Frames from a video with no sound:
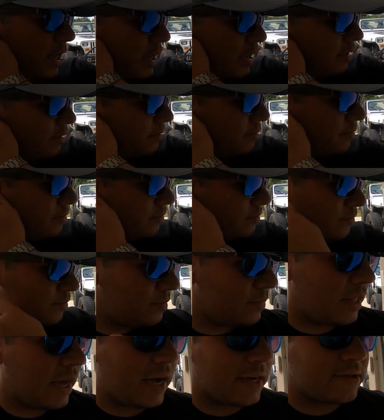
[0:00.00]

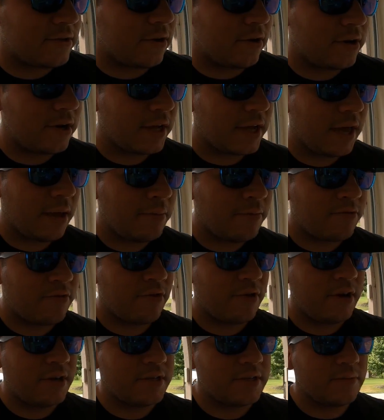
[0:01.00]
the axle already came
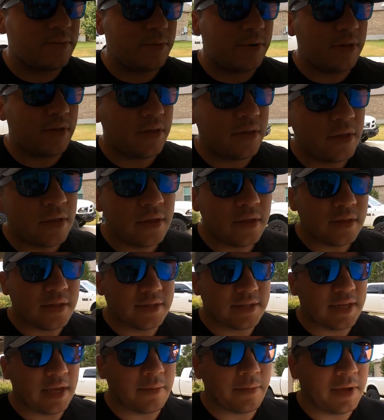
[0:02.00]
trussed with the
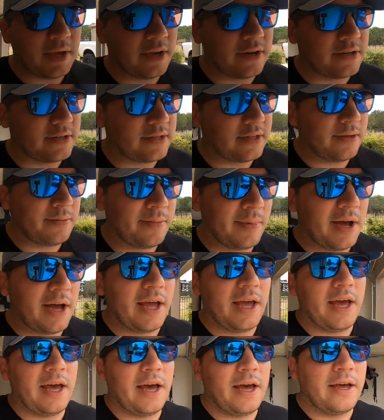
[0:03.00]
same gears that
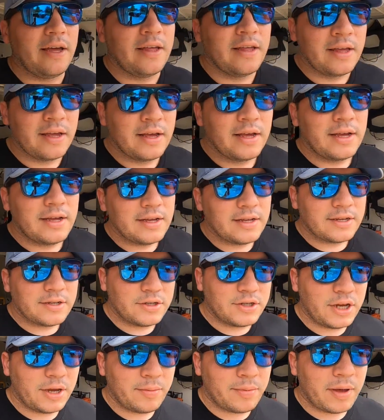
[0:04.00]
my
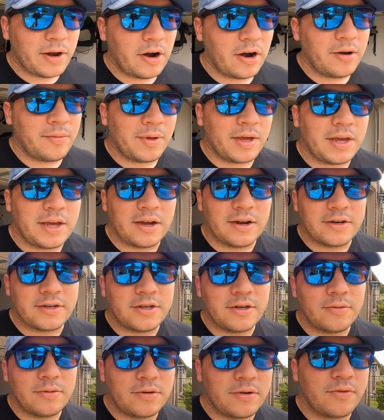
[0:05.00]
Jeep had already been geared
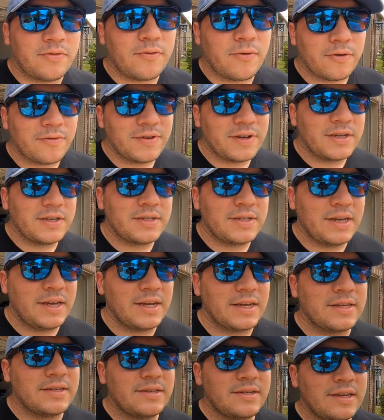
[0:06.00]
to, which is
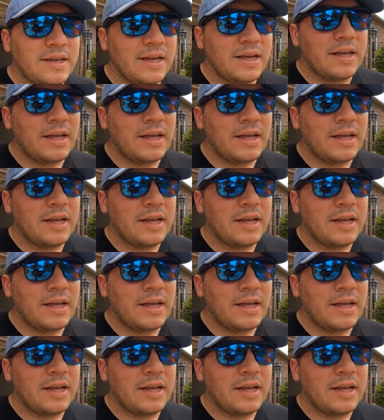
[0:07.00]
456.